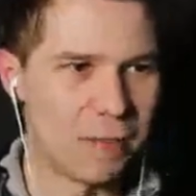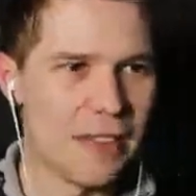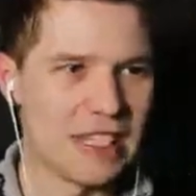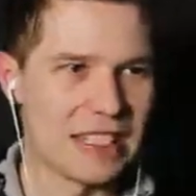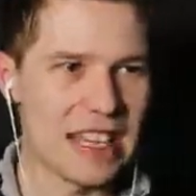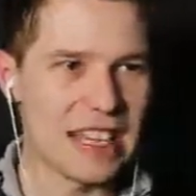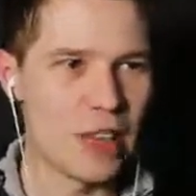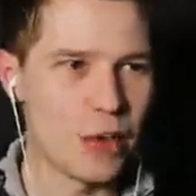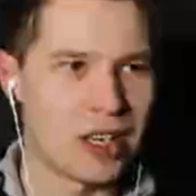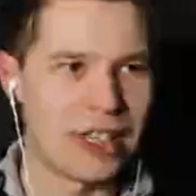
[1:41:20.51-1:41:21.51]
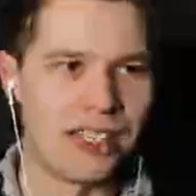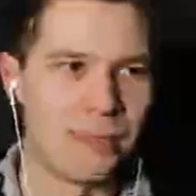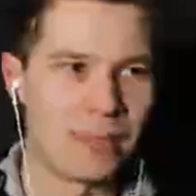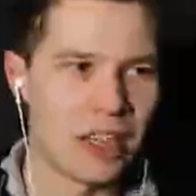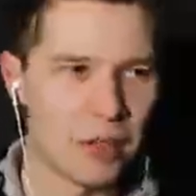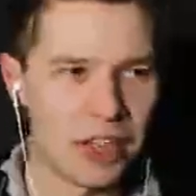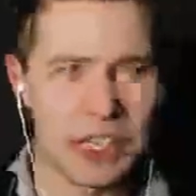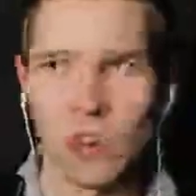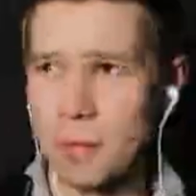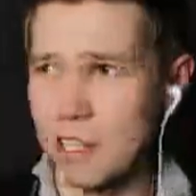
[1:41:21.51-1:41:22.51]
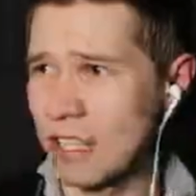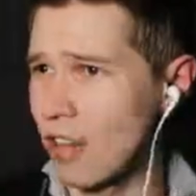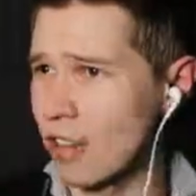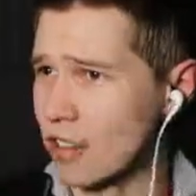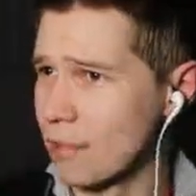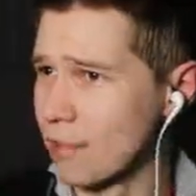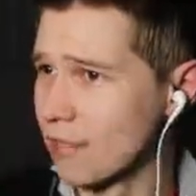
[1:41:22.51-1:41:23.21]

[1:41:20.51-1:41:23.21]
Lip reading: Bit of a saggy wire. That's what they called me in college.